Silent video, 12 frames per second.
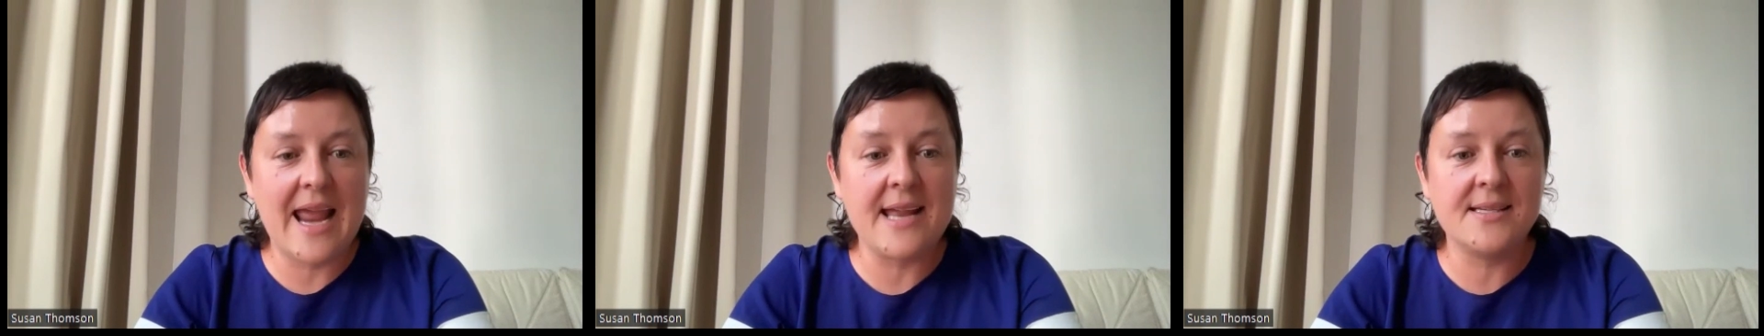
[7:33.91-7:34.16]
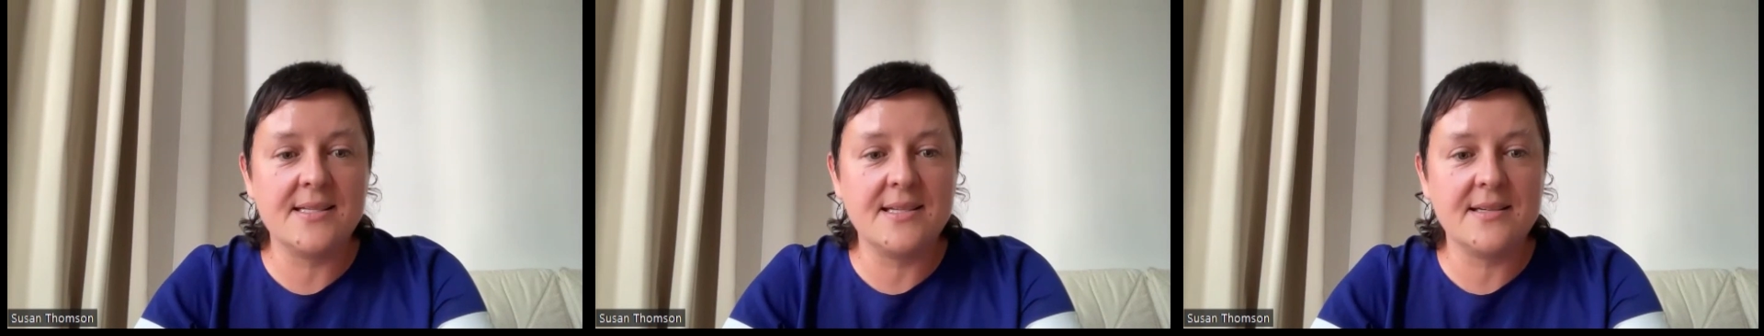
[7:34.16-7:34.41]

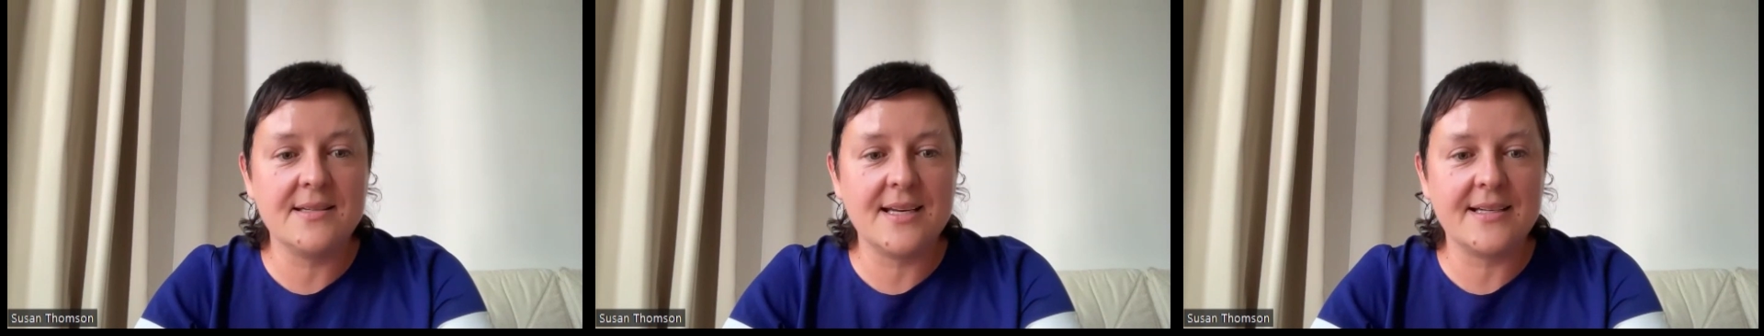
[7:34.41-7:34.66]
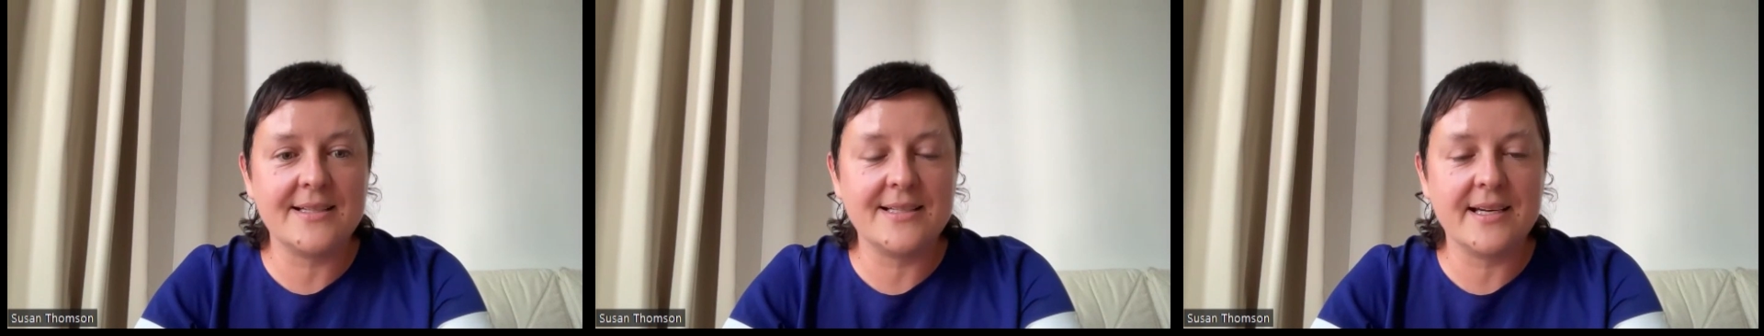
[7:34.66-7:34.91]
hesitant,
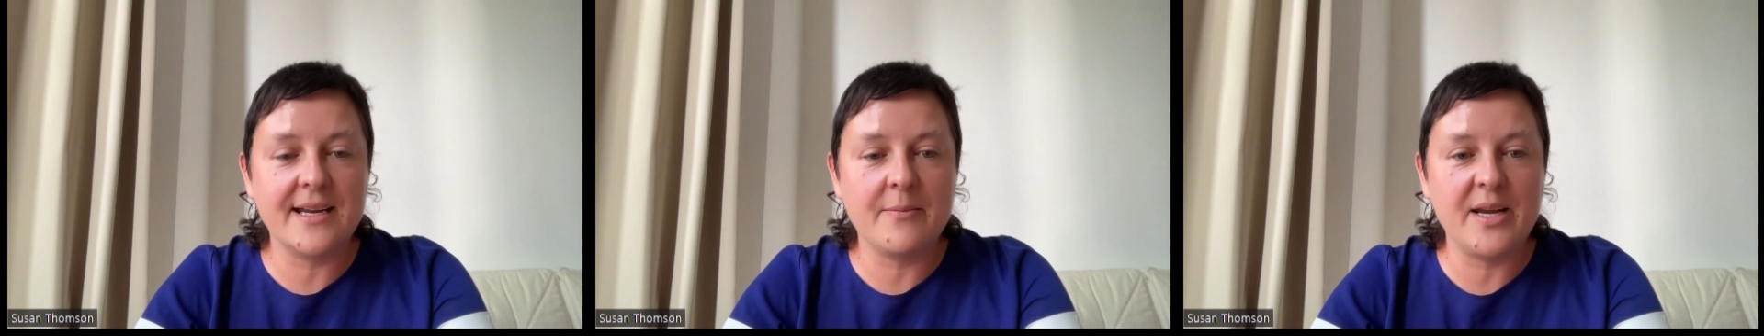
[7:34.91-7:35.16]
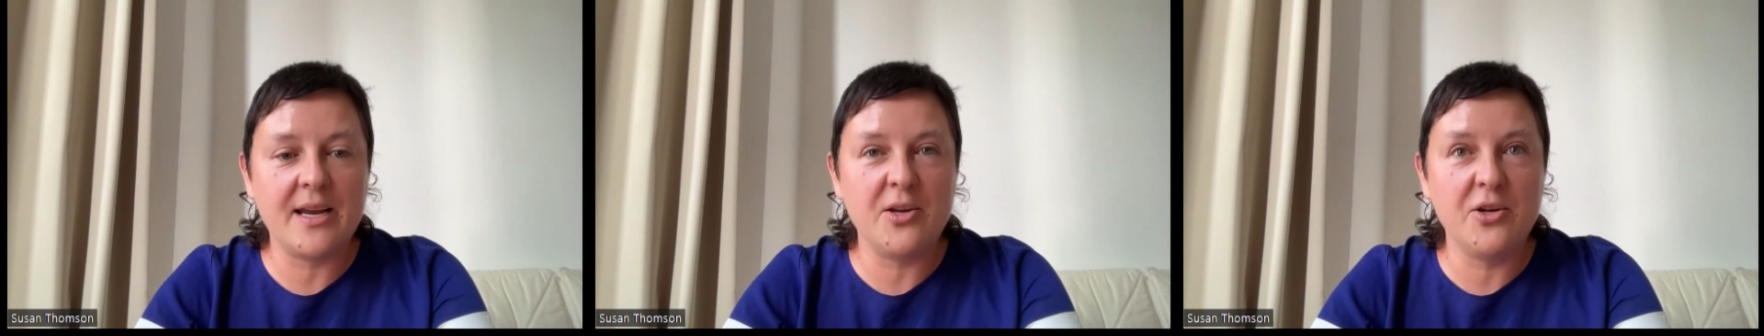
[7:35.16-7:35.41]
actually. I
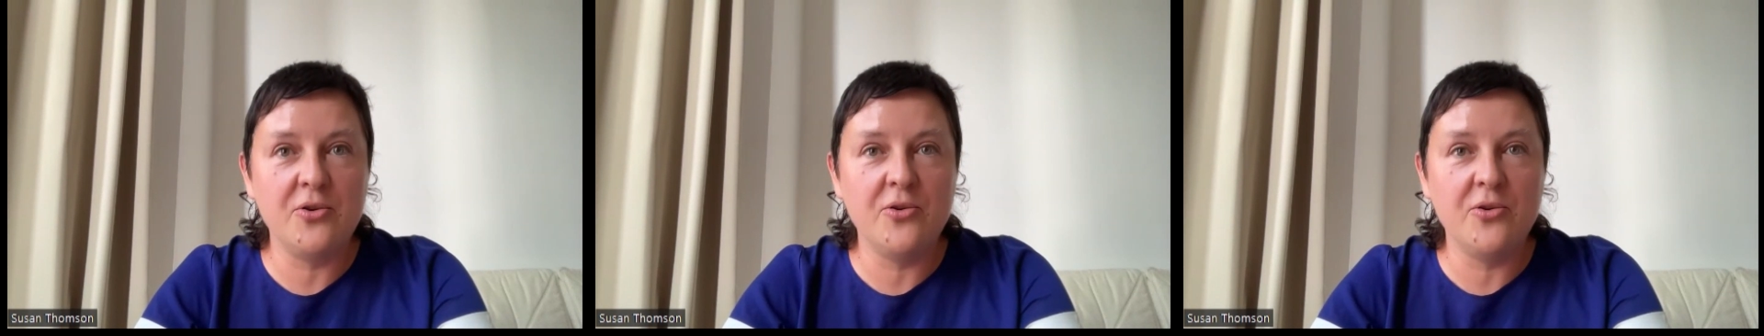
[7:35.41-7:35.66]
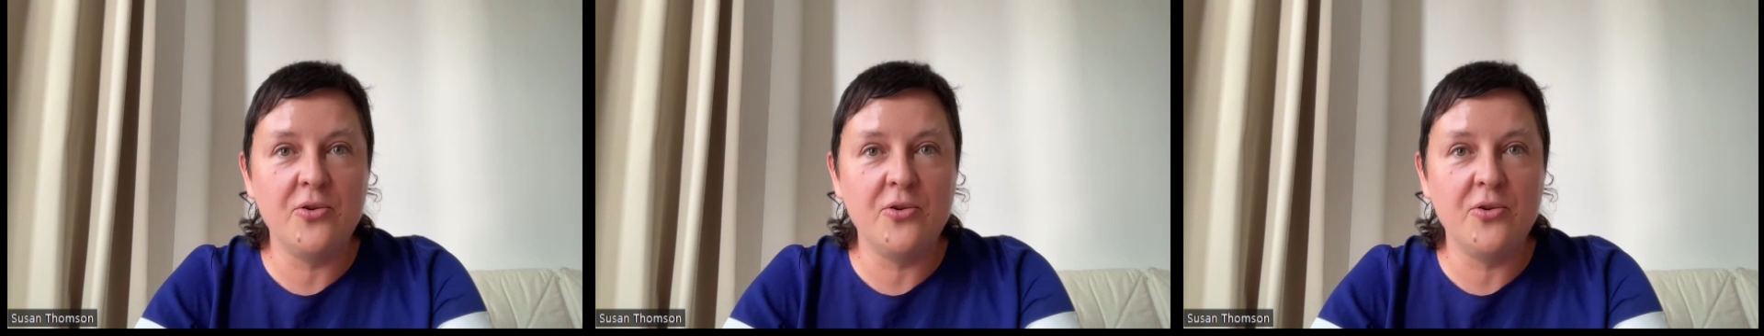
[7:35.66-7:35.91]
mean, I knew